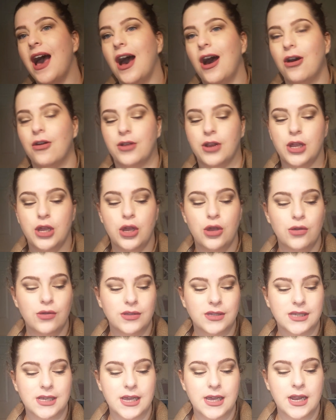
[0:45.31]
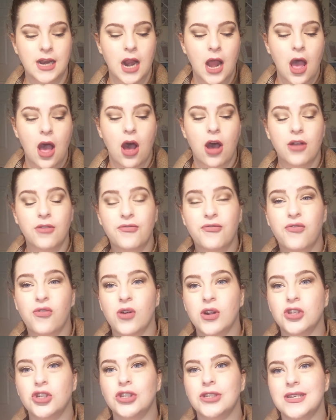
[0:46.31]
how to use it.
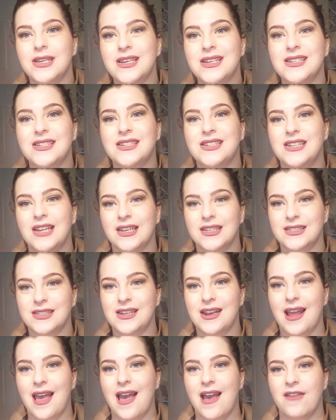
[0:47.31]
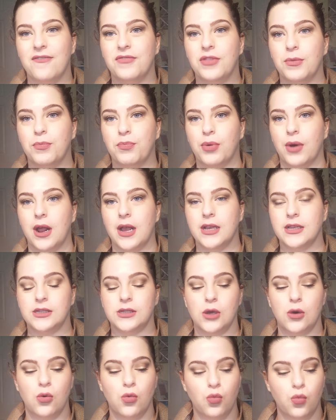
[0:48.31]
Unfortunately, it doesn't have the
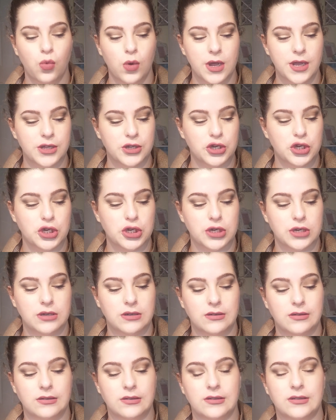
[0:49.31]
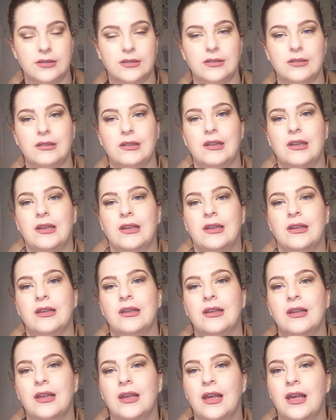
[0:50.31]
price, which
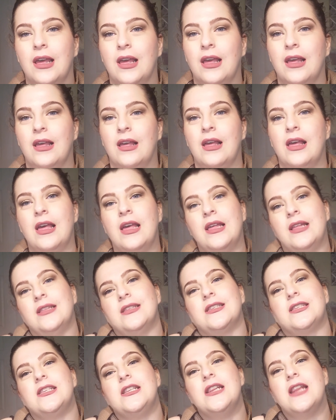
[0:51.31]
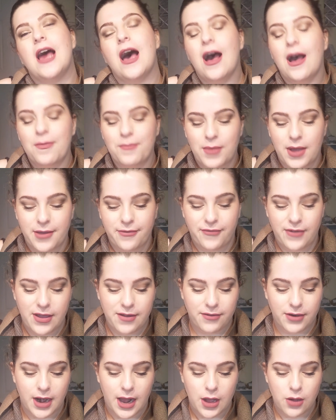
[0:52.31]
it's not my
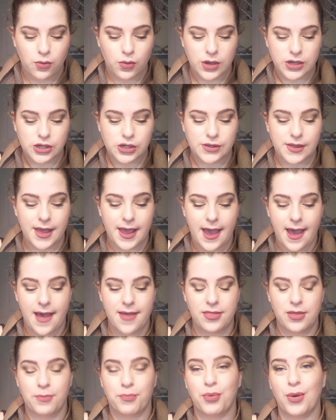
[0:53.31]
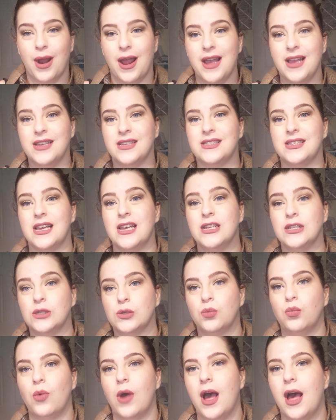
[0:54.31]
favorite. I wish they had the price
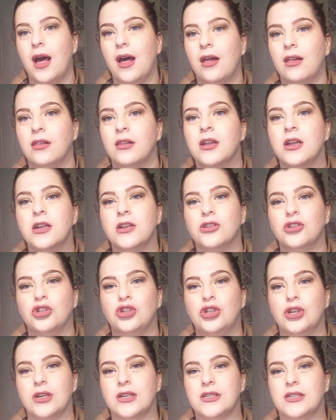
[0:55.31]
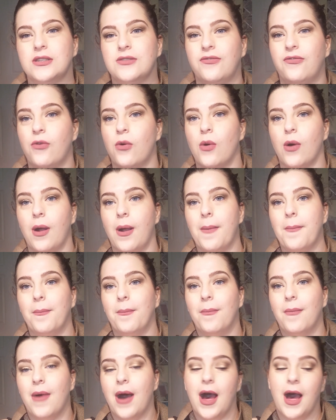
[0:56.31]
as well, just for
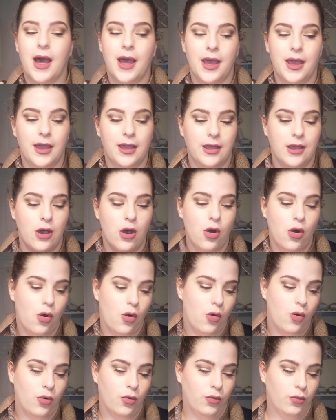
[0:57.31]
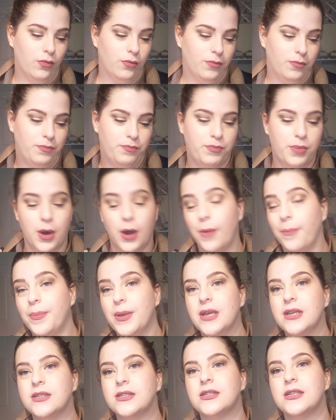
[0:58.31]
my own
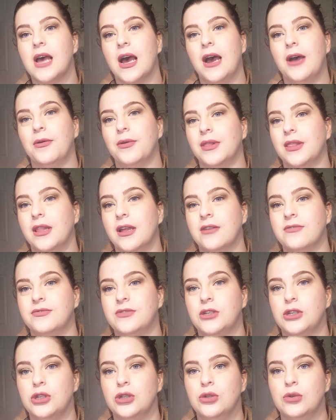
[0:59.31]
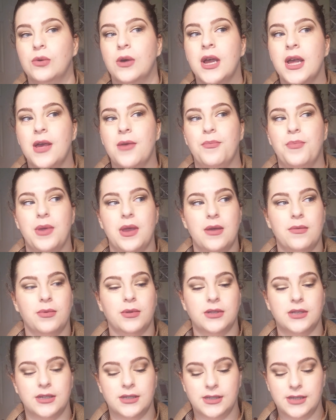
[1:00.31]
purpose. I would love to be
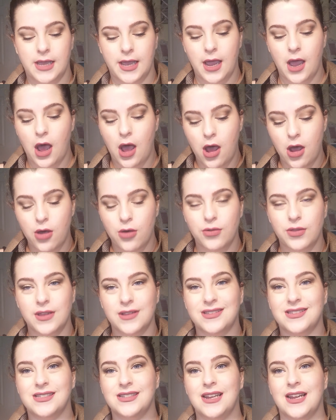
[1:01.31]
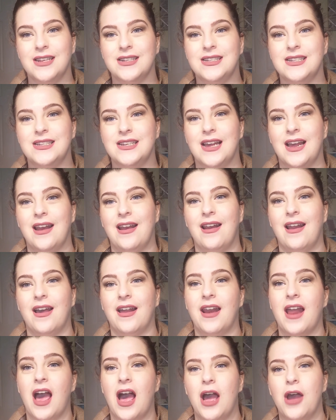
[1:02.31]
able to say, oh, this is
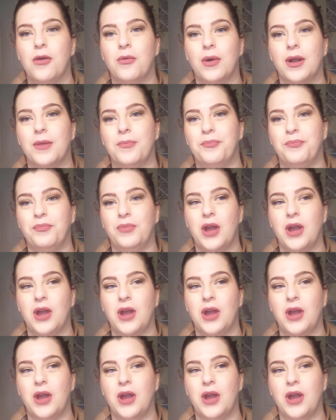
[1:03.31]
$19.99. I want to